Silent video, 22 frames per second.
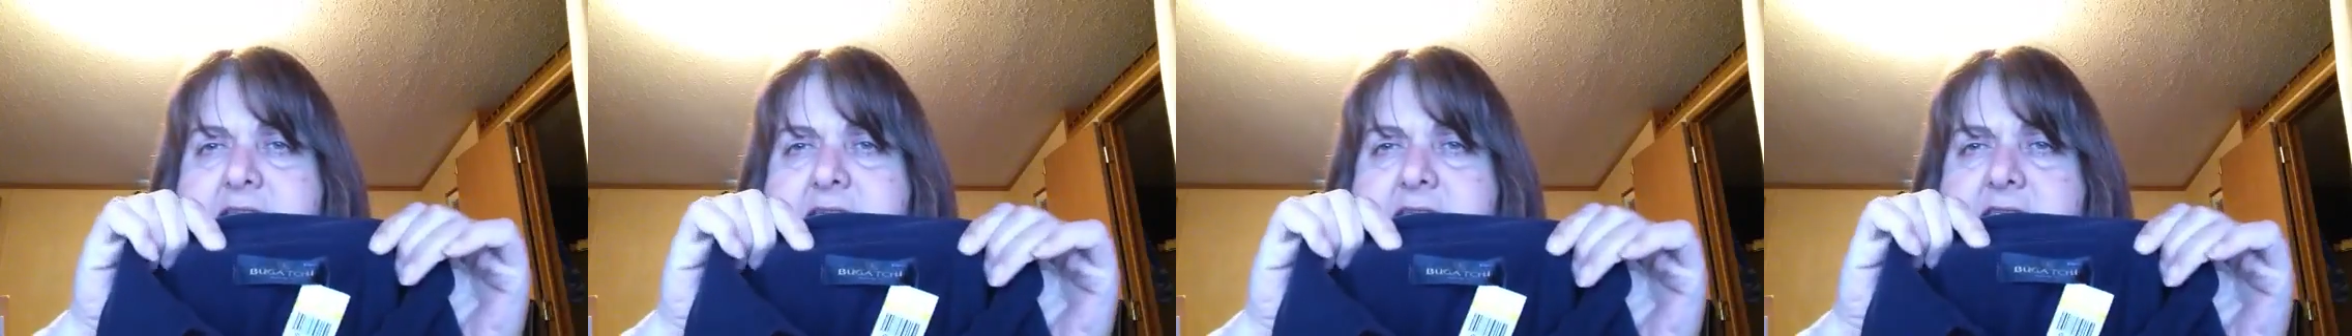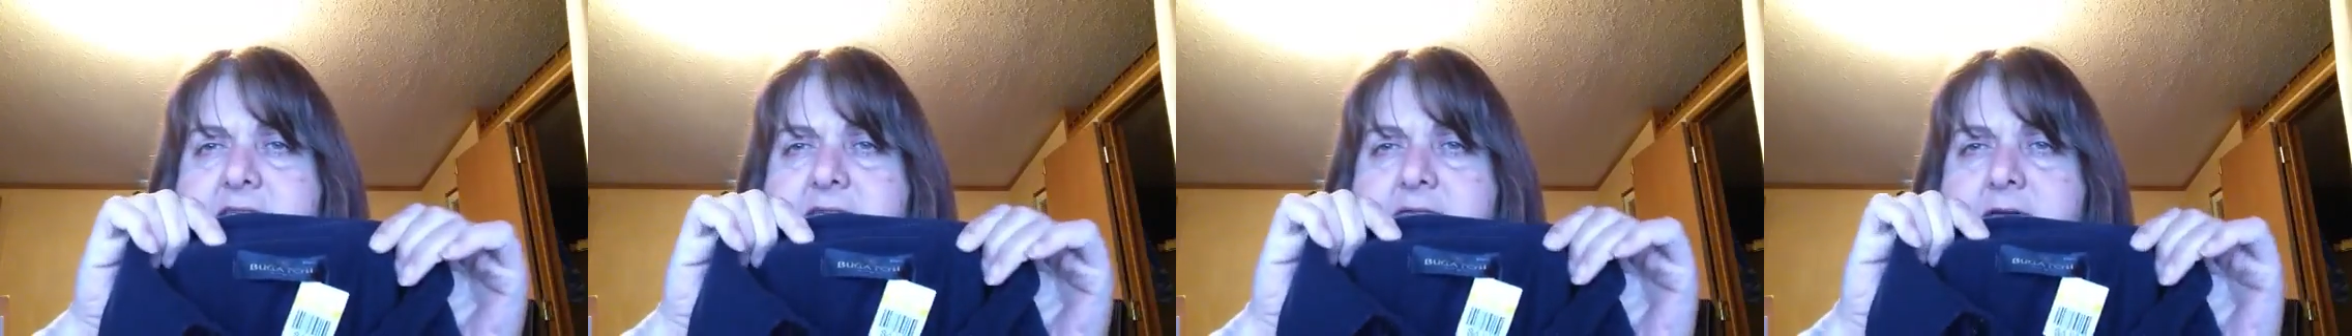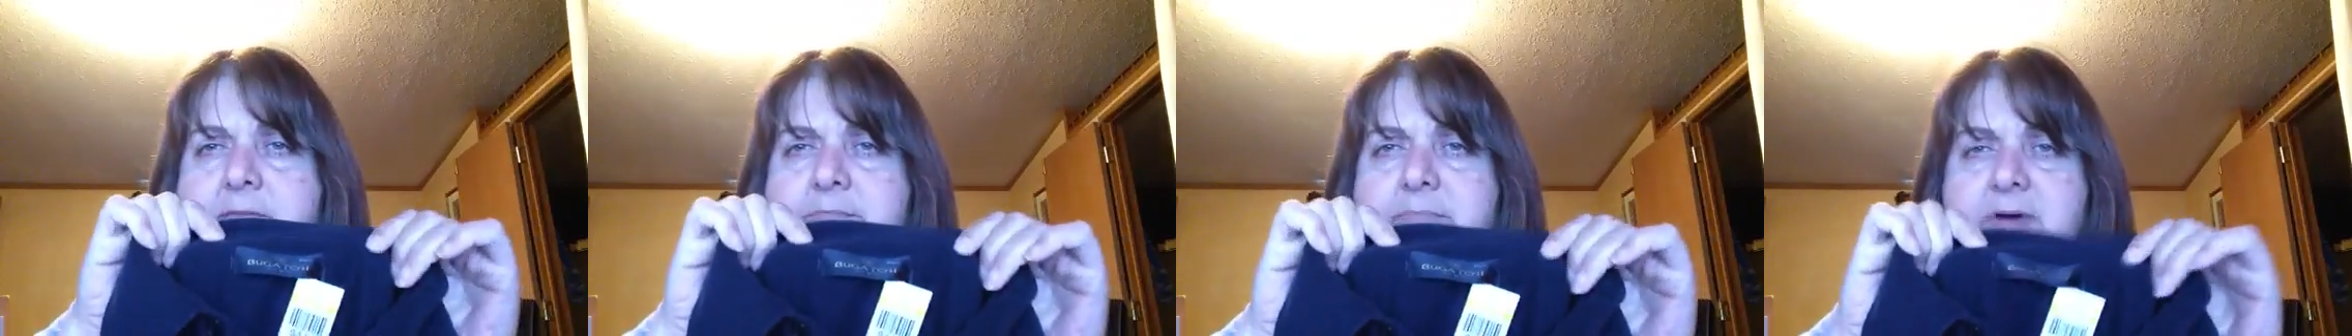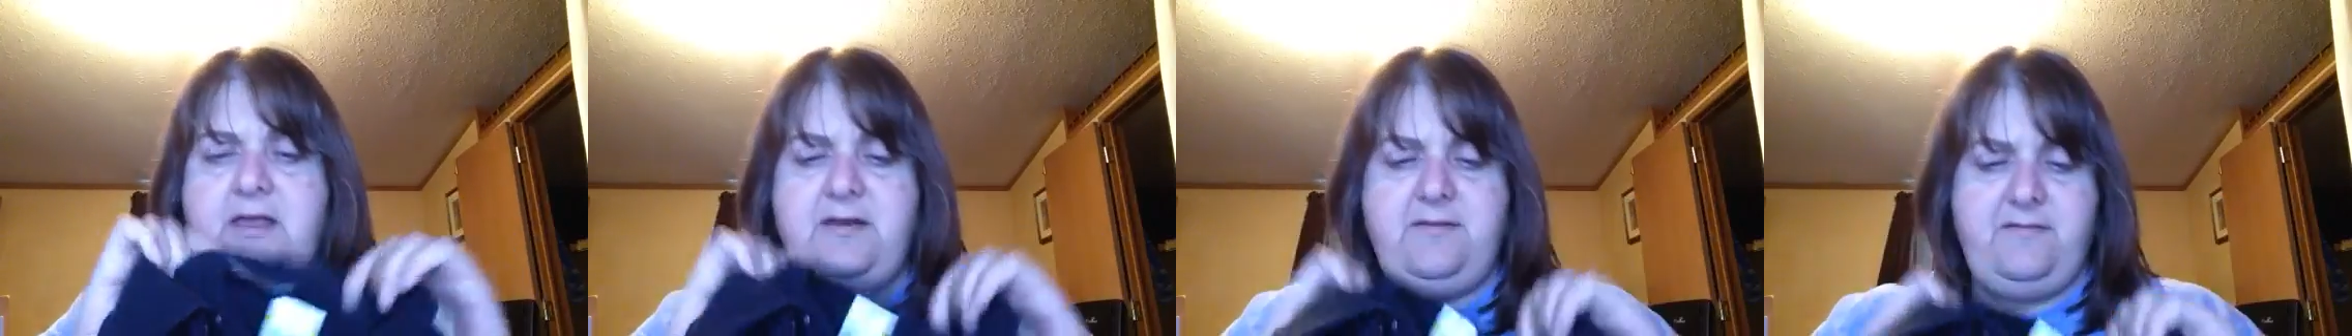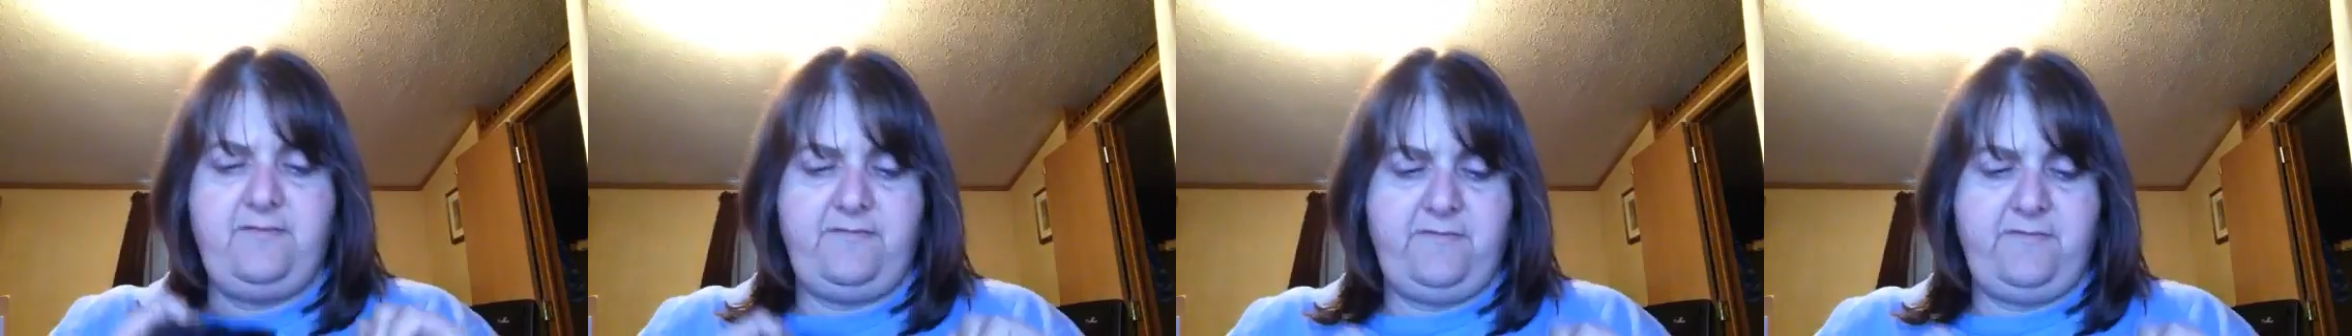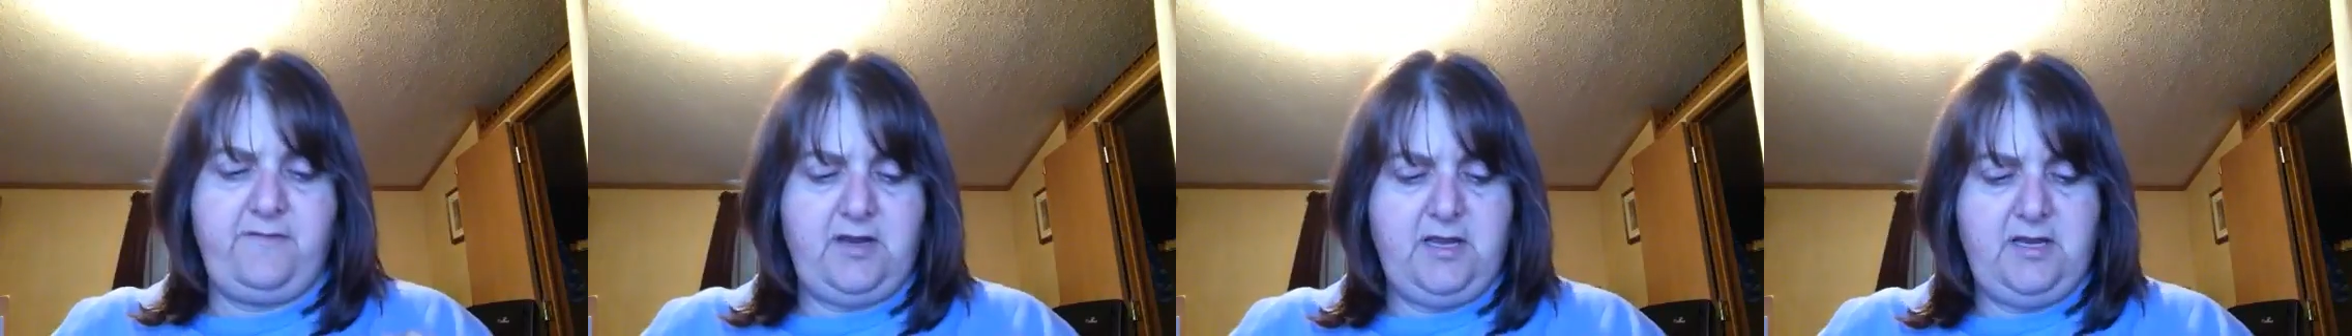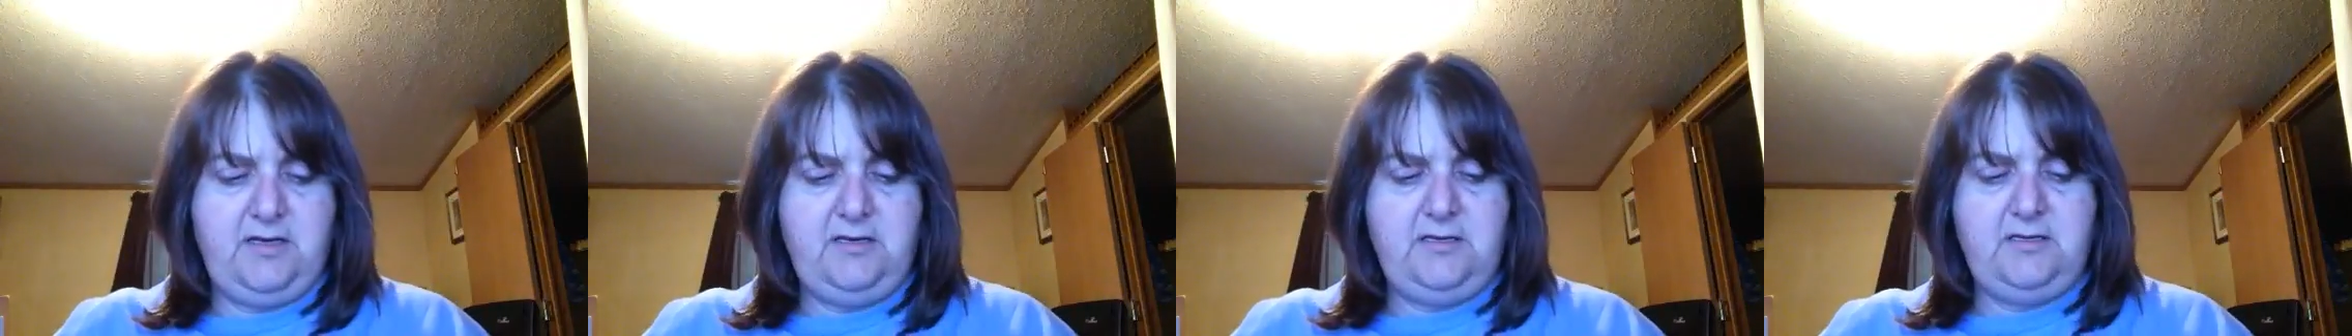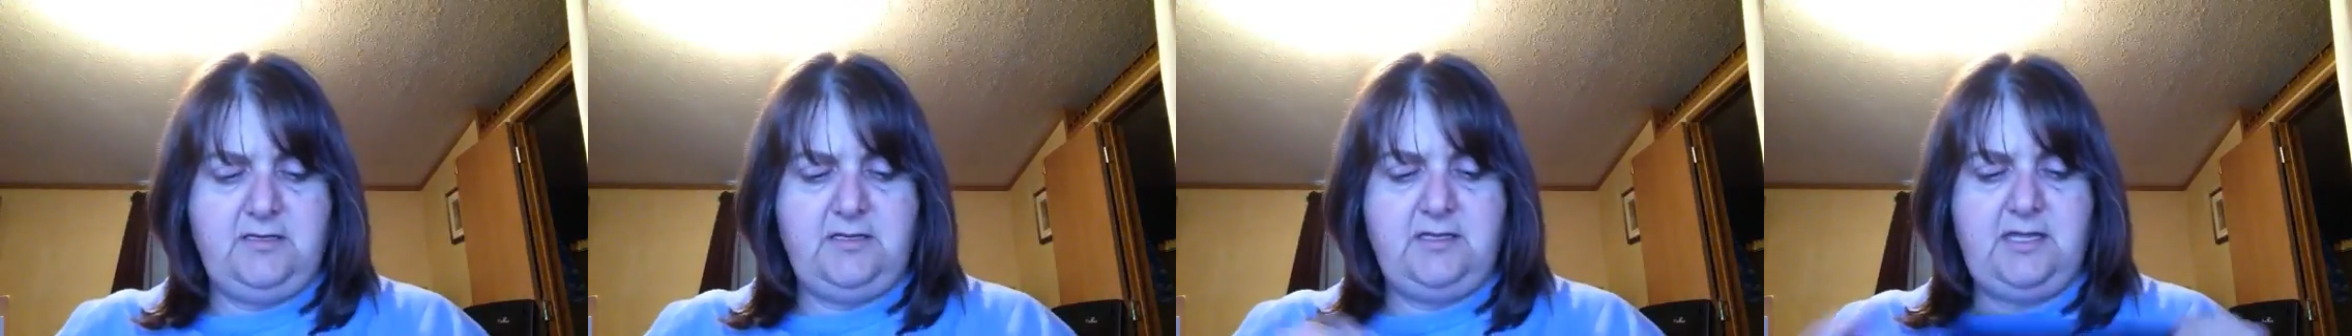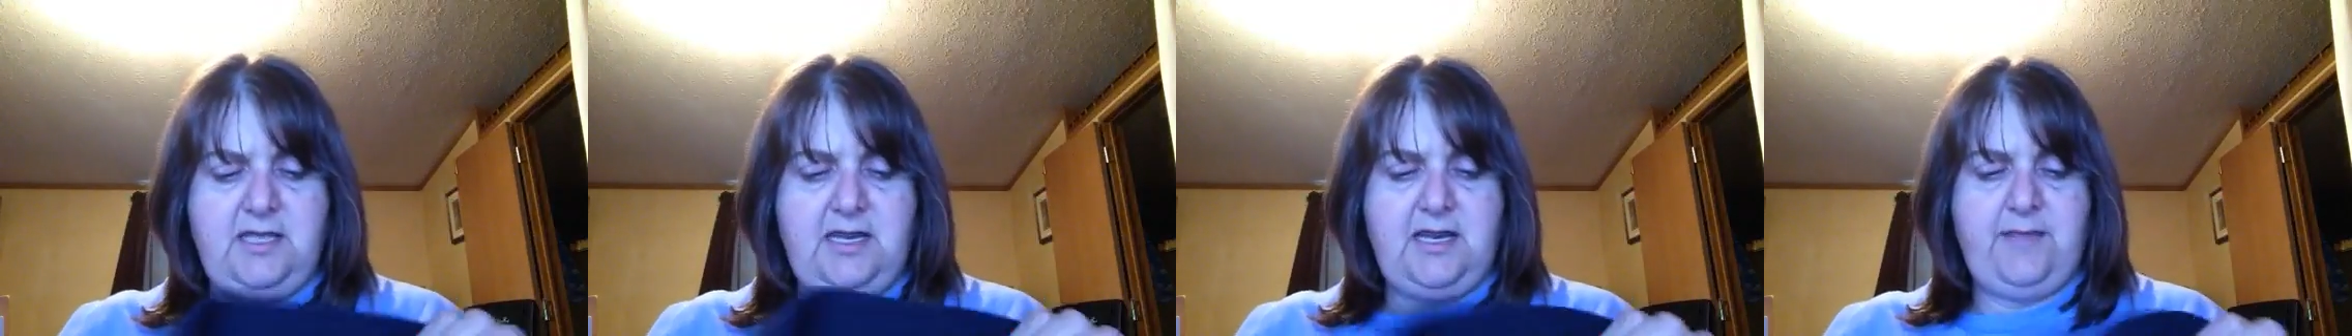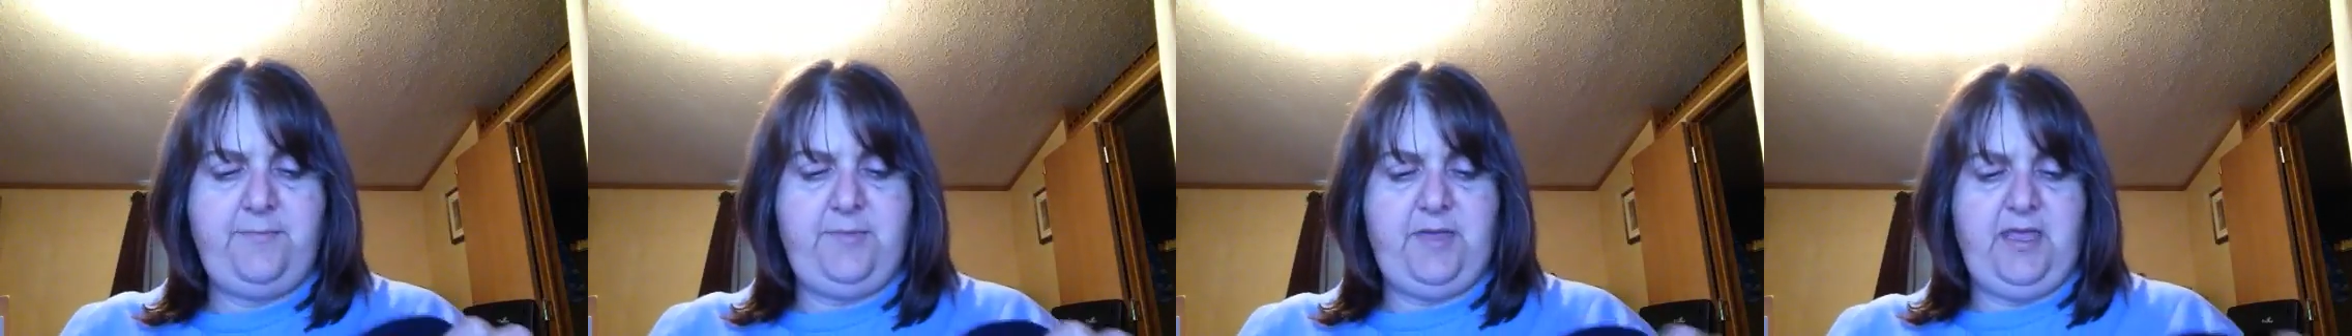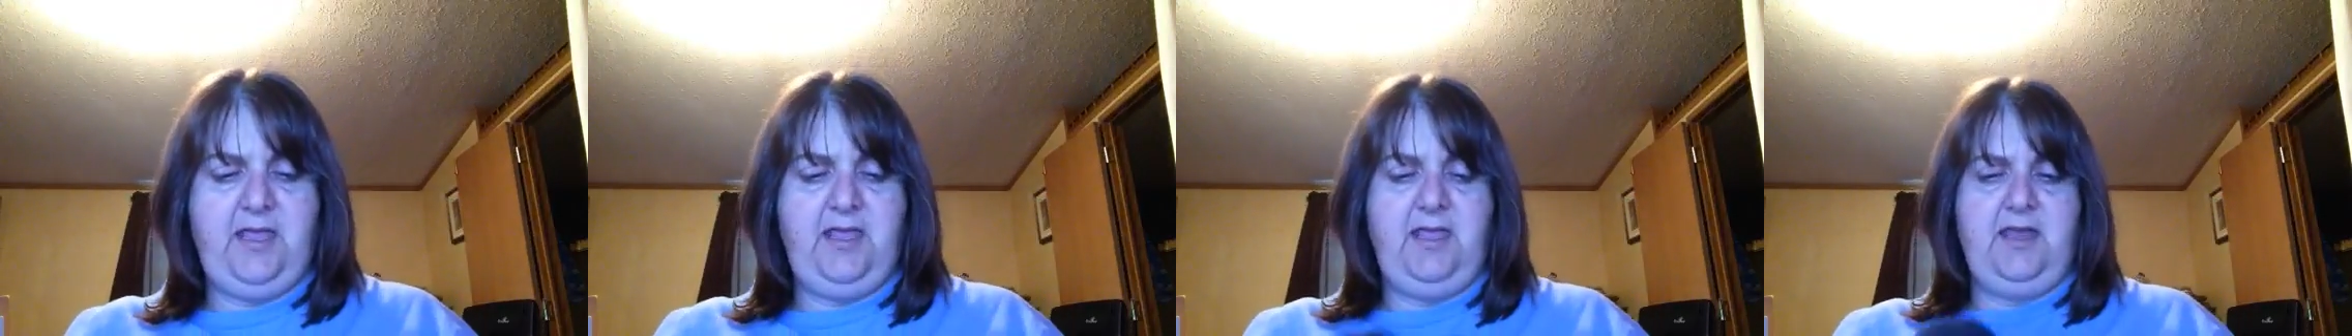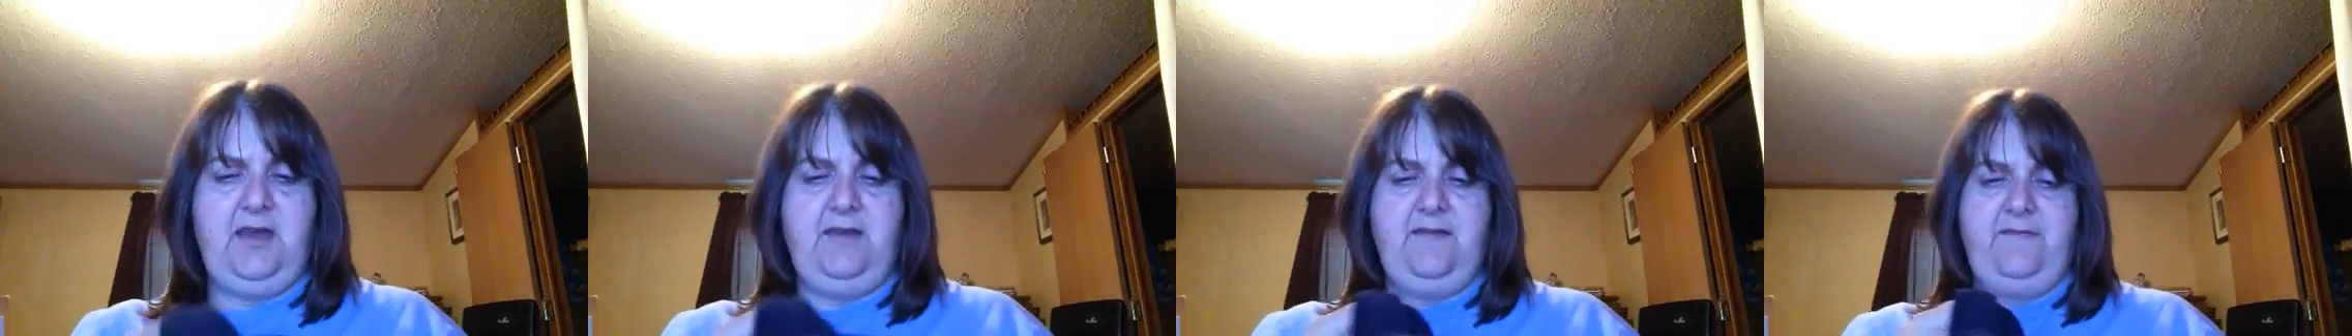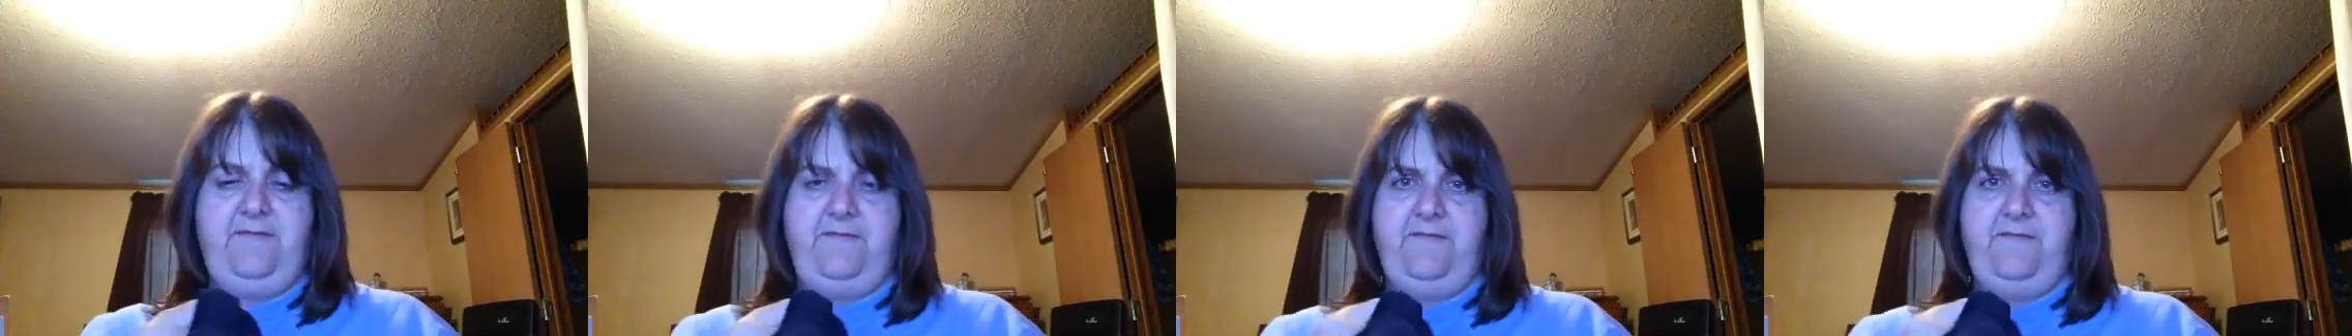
also a button front that I paid